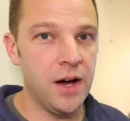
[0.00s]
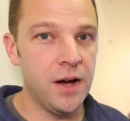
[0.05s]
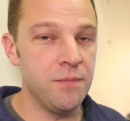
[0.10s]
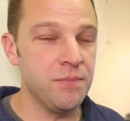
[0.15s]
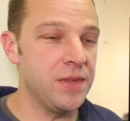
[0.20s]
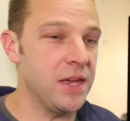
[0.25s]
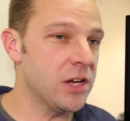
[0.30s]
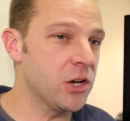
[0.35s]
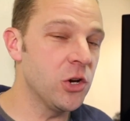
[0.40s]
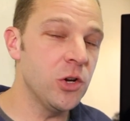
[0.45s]

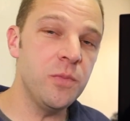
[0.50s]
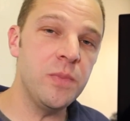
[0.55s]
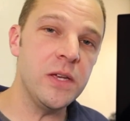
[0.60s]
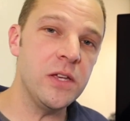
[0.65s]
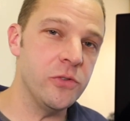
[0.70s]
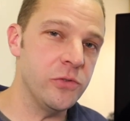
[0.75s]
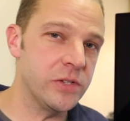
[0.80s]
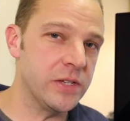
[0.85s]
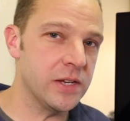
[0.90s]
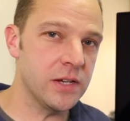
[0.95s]
they could be
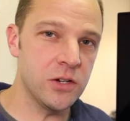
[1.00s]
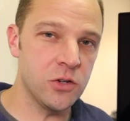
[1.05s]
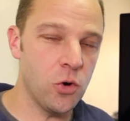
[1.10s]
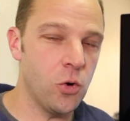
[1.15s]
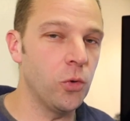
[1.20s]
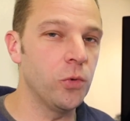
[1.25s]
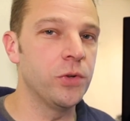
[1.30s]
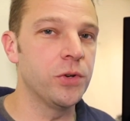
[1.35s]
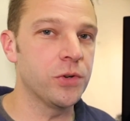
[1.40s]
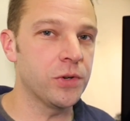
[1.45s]
using an
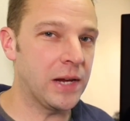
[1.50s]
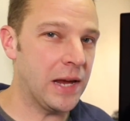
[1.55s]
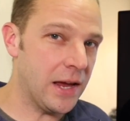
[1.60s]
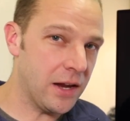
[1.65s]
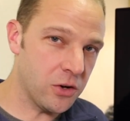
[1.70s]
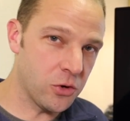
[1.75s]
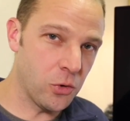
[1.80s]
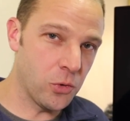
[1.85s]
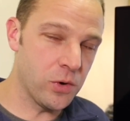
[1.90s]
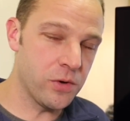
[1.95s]
older
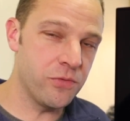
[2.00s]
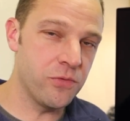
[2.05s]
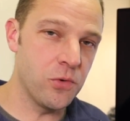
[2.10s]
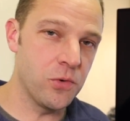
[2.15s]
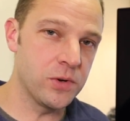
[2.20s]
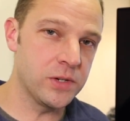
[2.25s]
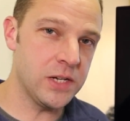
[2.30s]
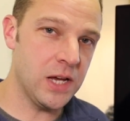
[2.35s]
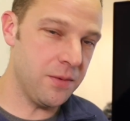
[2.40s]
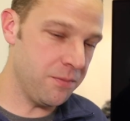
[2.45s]
category
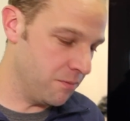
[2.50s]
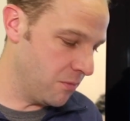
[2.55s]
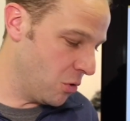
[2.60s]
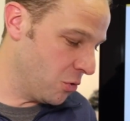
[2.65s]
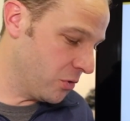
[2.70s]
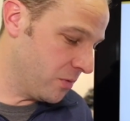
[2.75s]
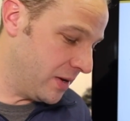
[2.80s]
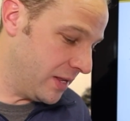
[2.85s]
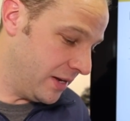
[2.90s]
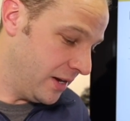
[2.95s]
4 type
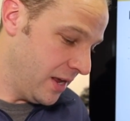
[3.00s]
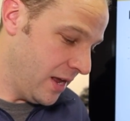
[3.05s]
modem.